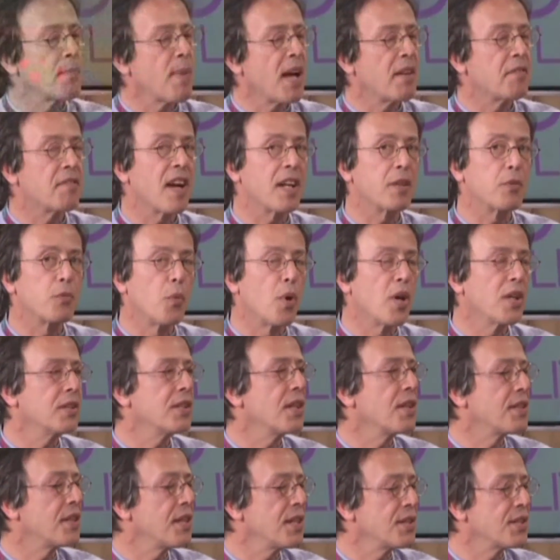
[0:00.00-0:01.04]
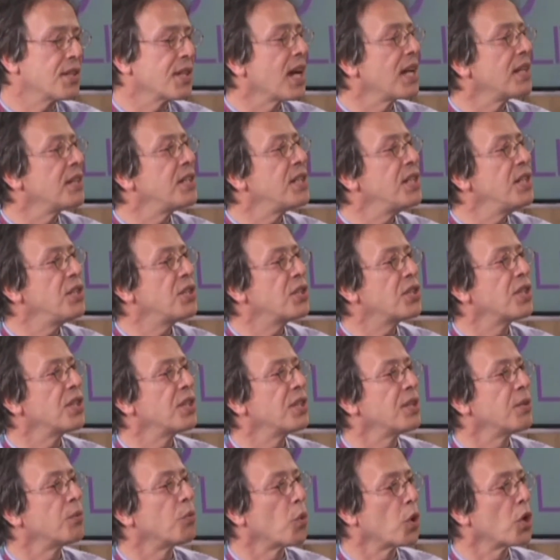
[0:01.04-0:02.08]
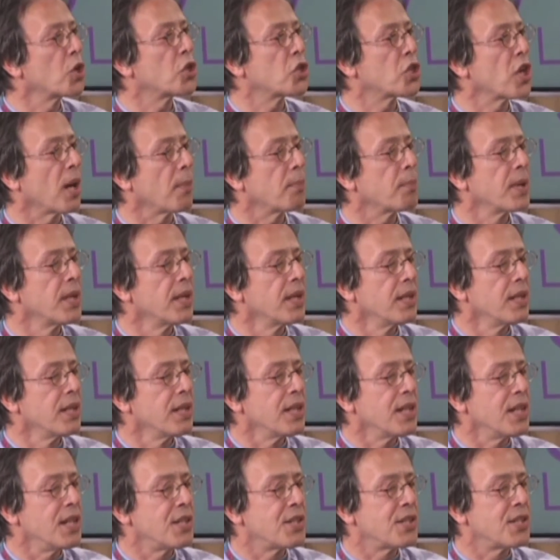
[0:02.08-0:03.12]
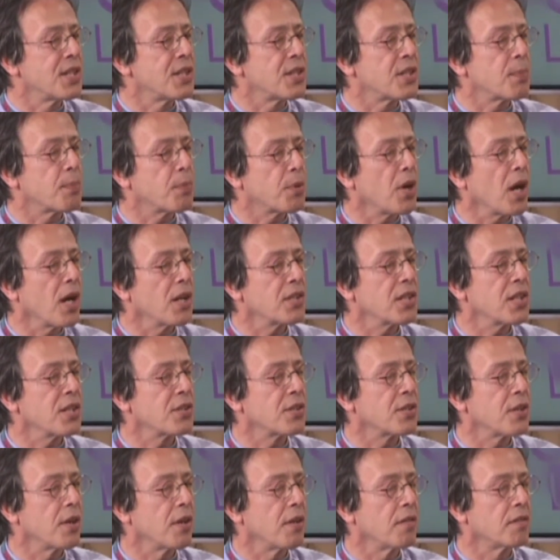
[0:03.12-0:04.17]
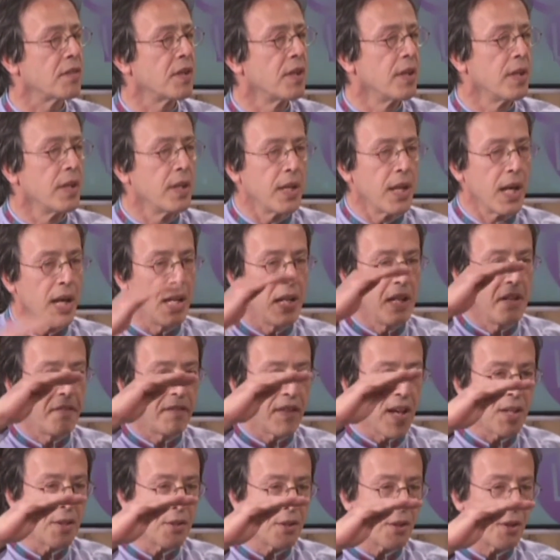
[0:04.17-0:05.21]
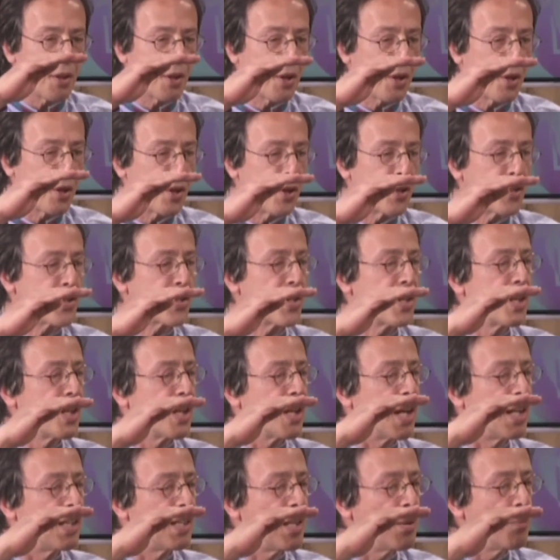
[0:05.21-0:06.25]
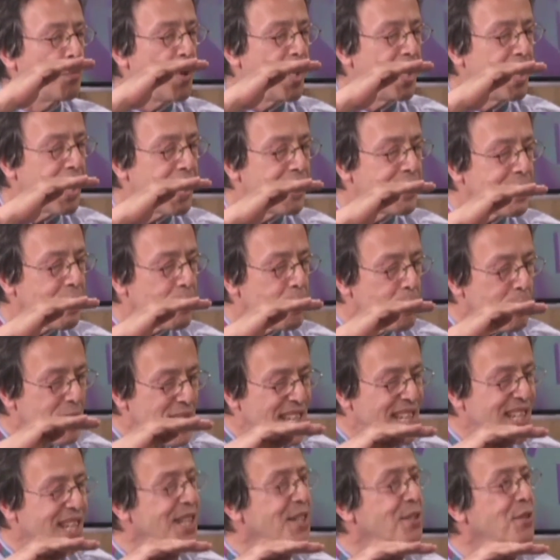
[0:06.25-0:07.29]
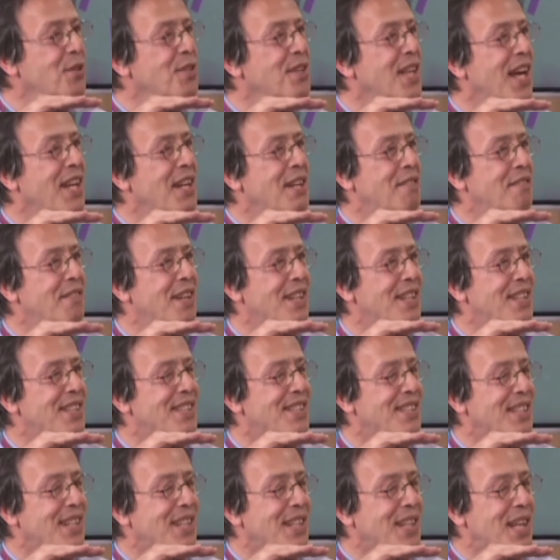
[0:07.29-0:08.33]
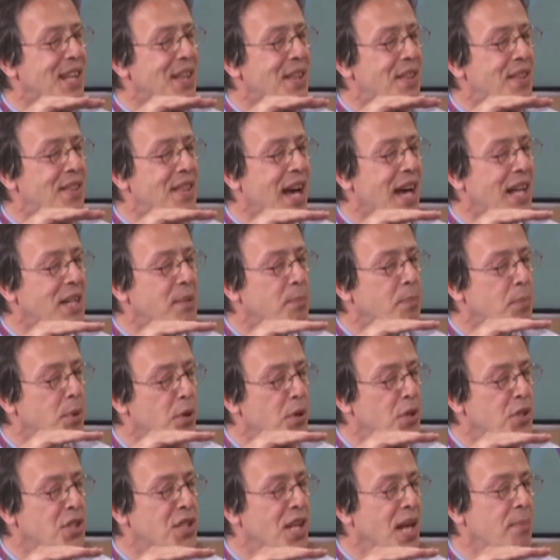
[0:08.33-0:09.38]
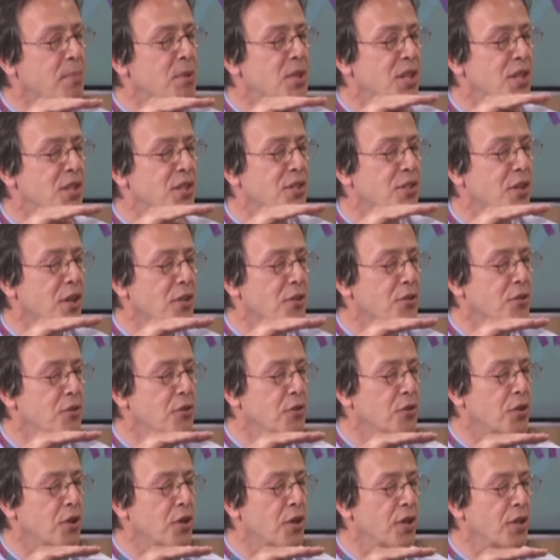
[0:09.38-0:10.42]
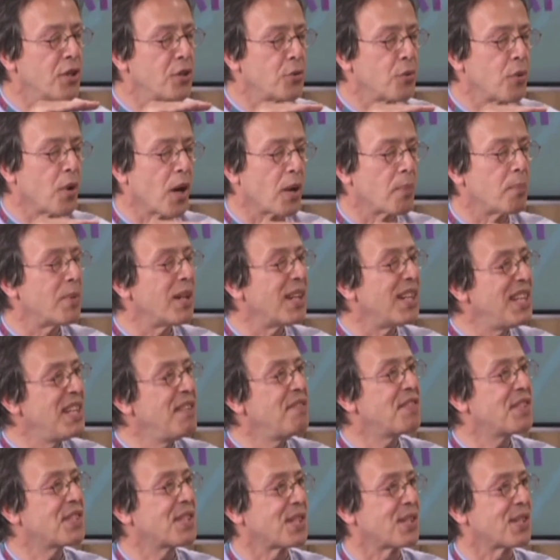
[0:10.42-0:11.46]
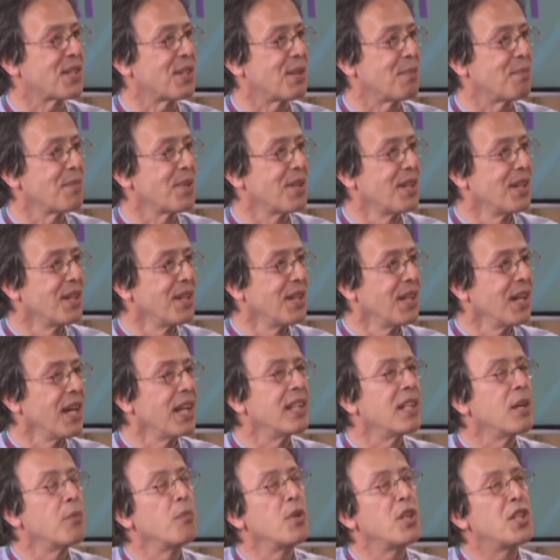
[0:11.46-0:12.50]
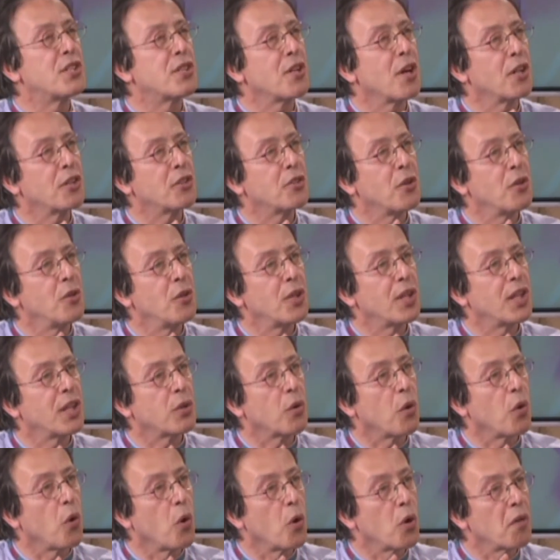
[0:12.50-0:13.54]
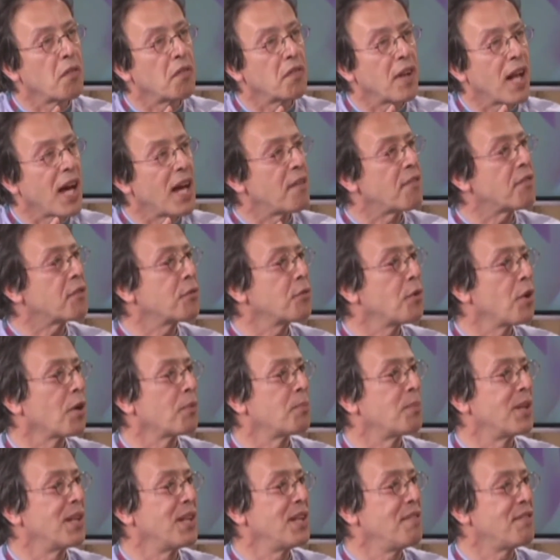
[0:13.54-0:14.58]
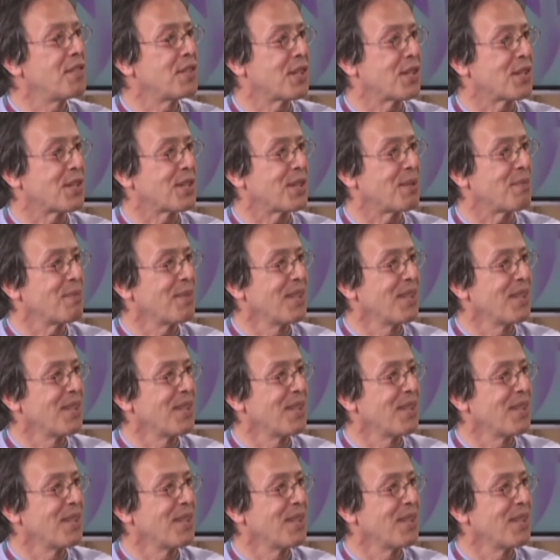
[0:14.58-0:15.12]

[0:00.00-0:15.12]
fact, one of the things that I teach in the workshop is this process of an event occurs and then we lend a meaning to that event. That perception starts to turn into our belief system, and then we start to look at all of life through our belief system,